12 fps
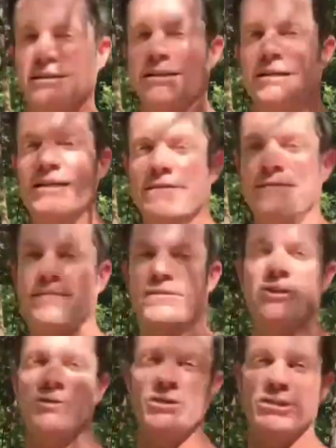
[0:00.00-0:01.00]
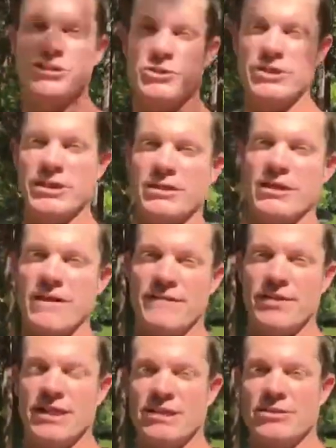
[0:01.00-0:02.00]
If you are enjoying our
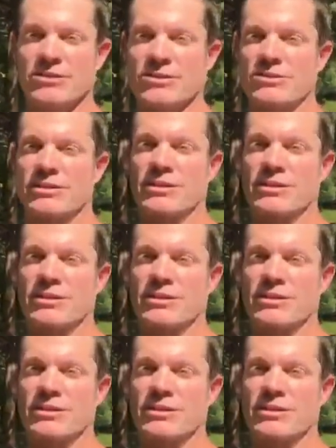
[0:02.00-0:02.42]
videos